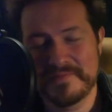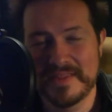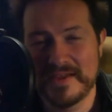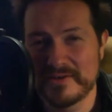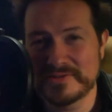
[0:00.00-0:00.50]

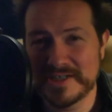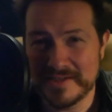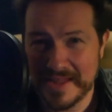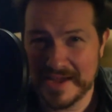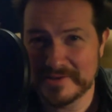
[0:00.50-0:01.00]
Even though
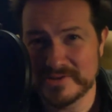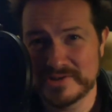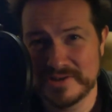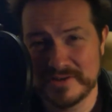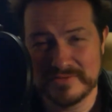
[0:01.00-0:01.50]
she allows her
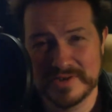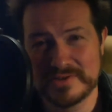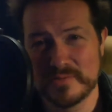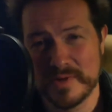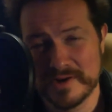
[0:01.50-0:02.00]
children
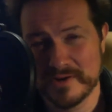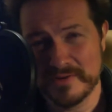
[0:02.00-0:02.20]
to wander